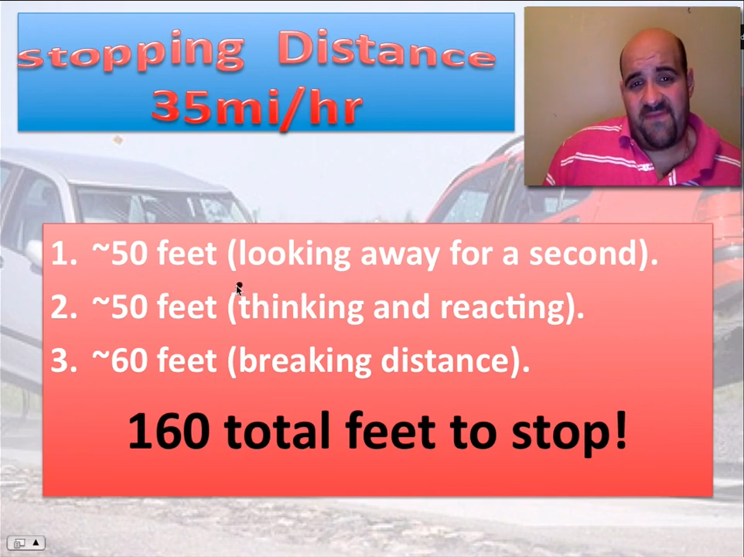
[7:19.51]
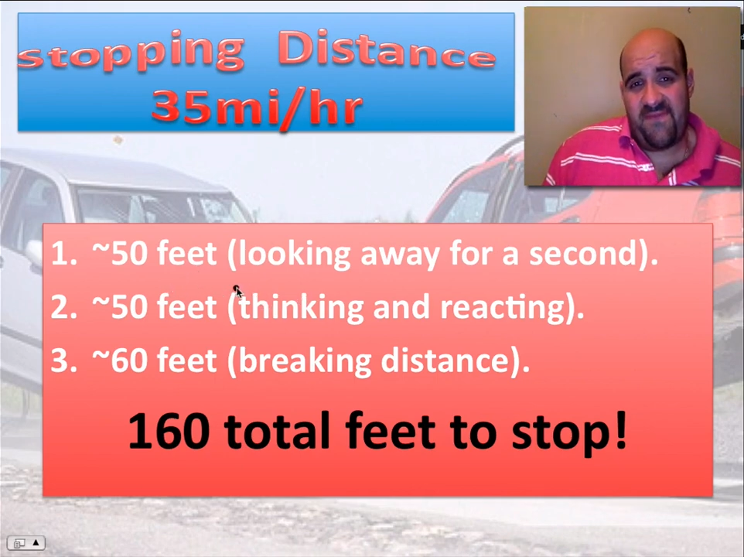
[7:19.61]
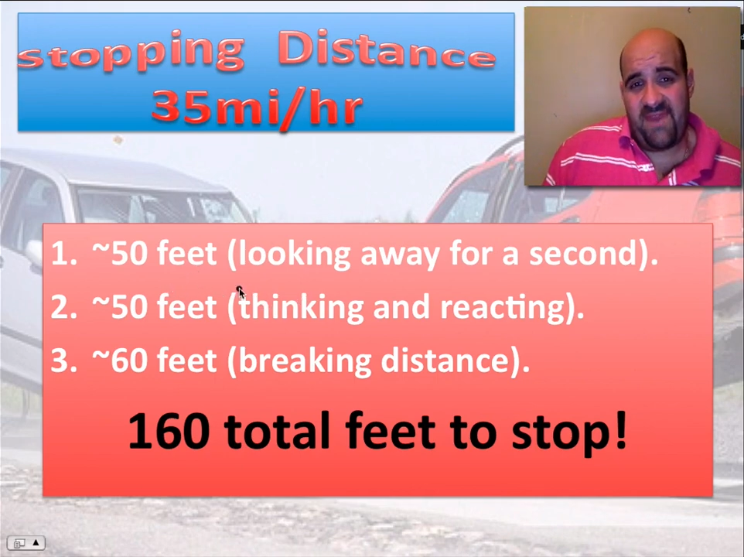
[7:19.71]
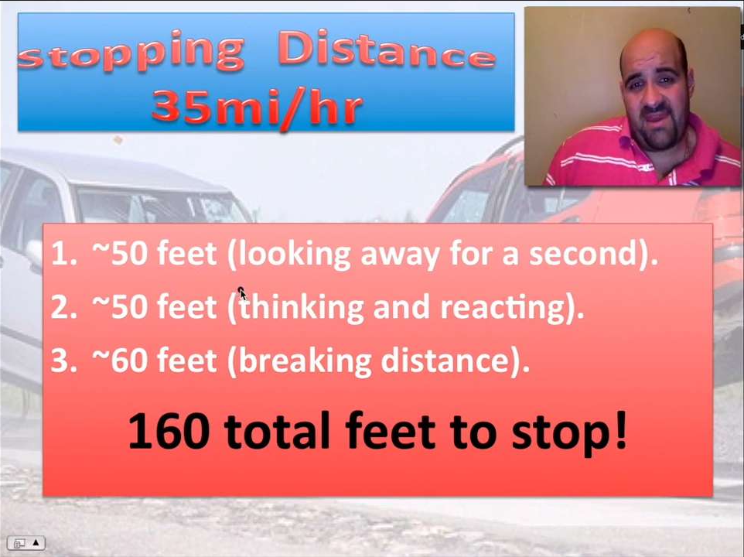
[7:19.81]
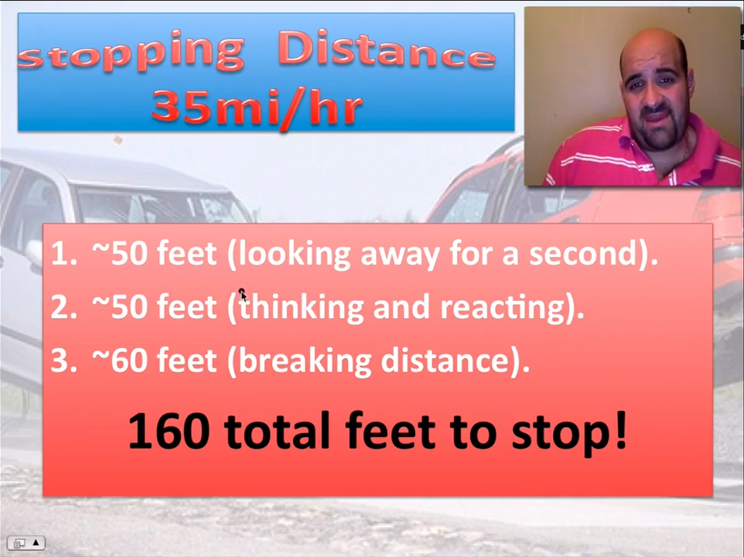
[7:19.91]

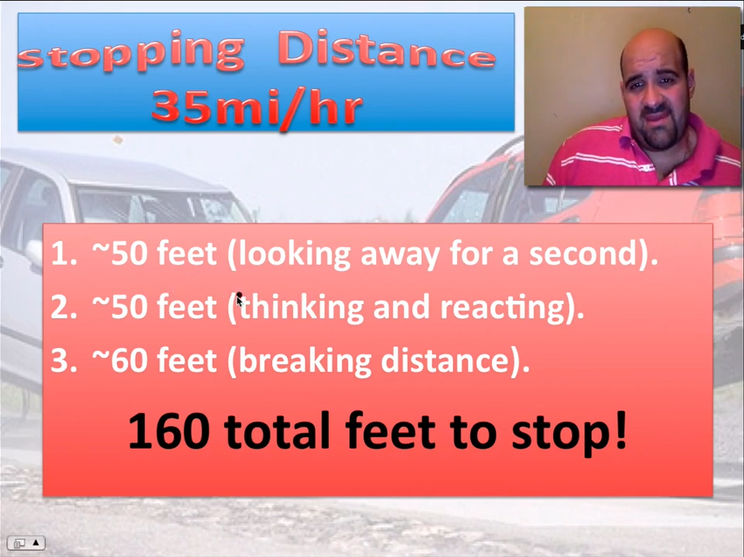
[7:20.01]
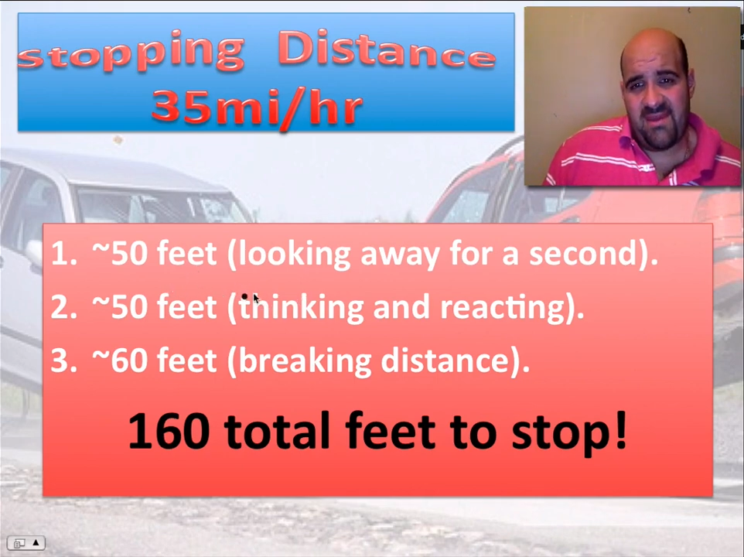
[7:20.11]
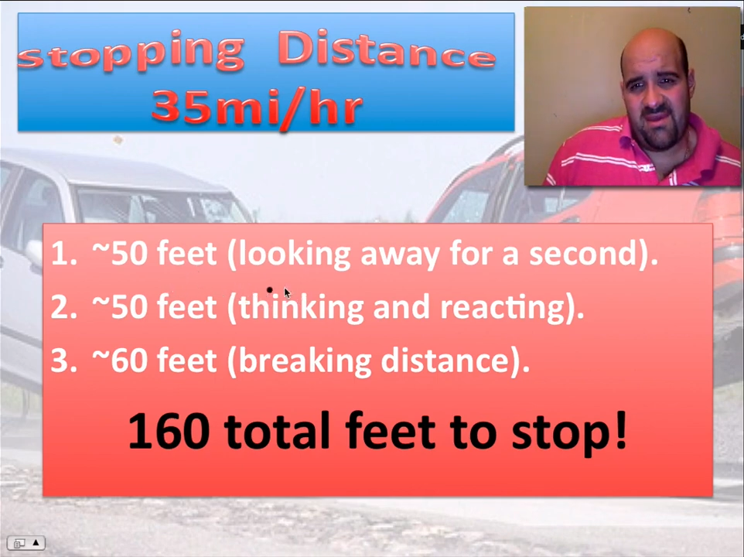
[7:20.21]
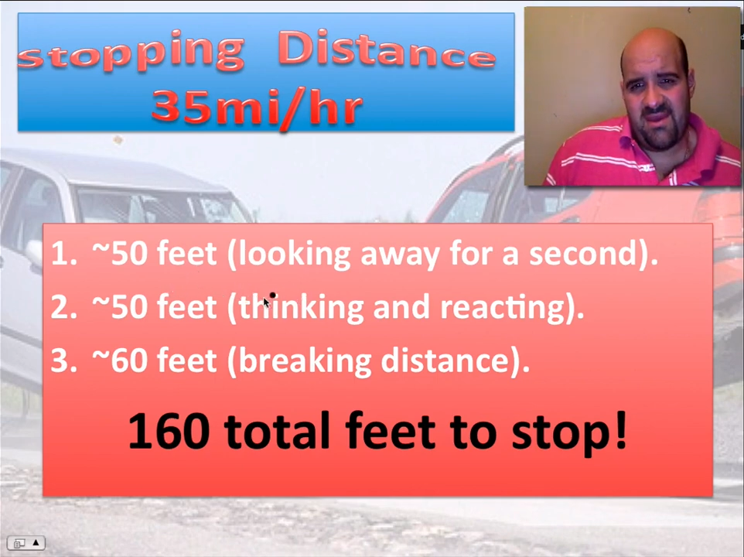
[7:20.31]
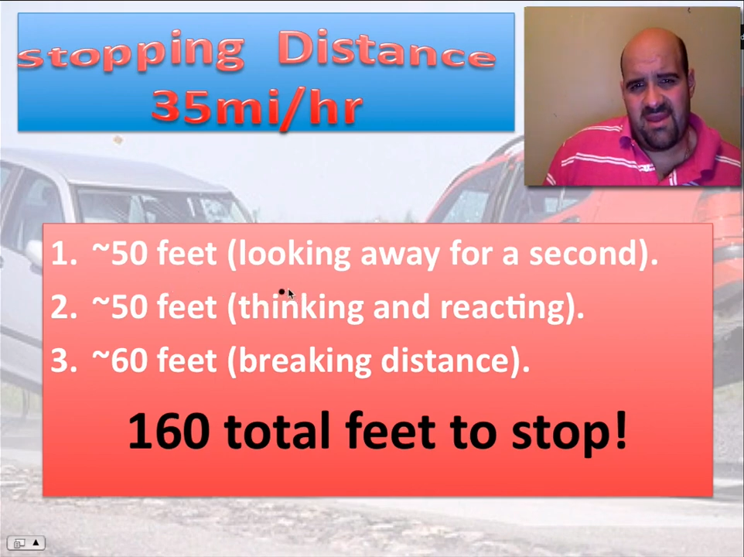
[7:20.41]
feet
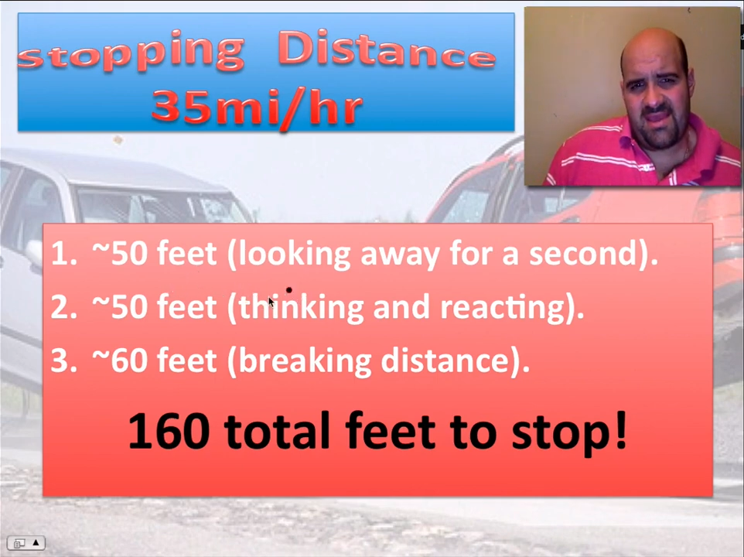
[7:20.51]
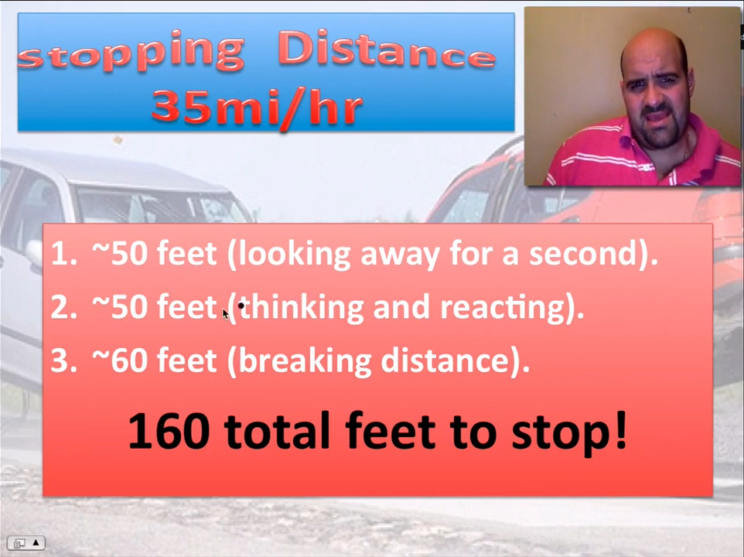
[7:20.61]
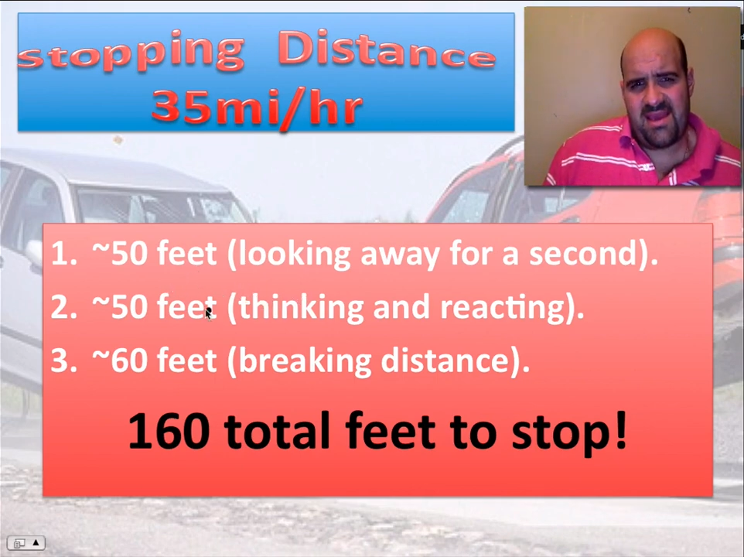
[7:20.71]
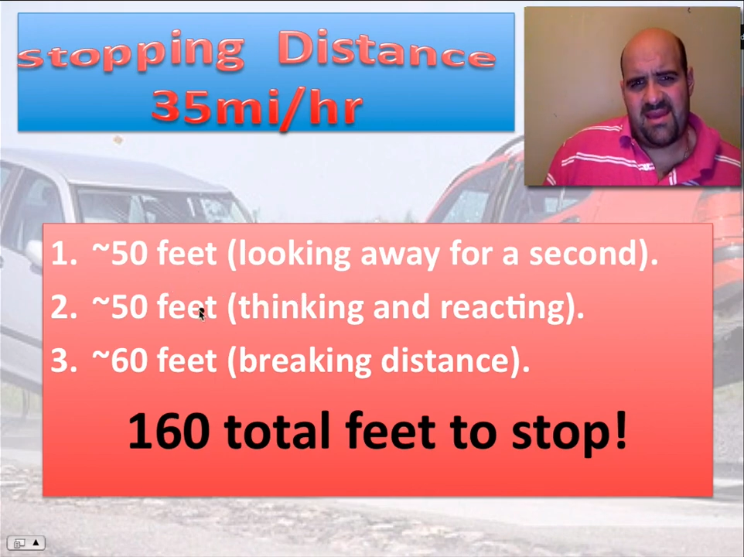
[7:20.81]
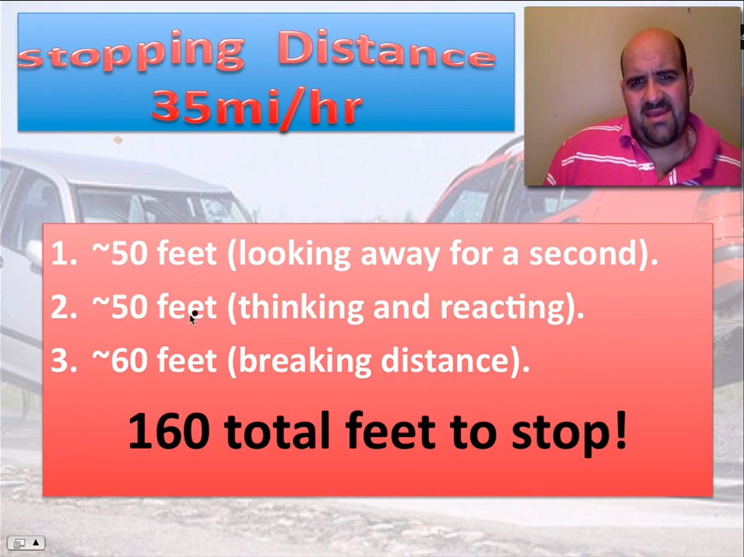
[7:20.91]
in that
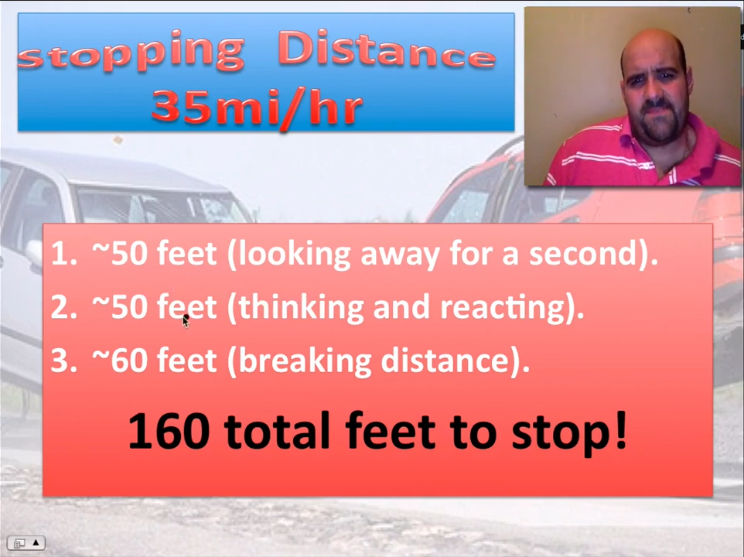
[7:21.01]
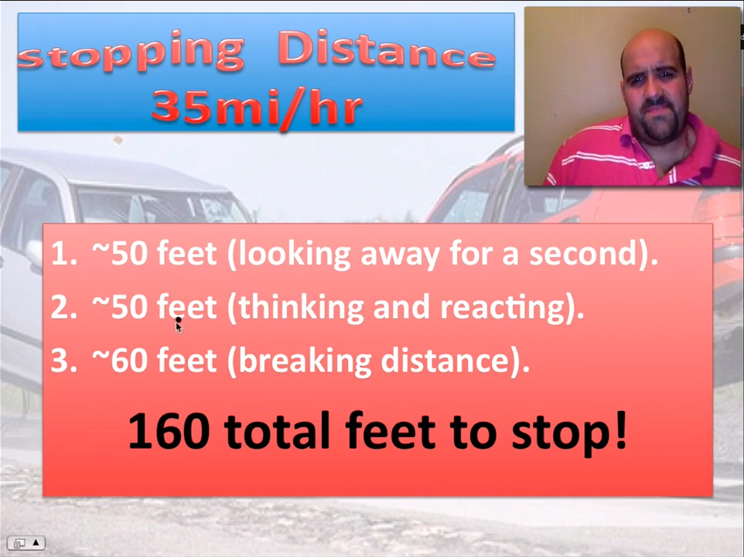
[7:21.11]
second,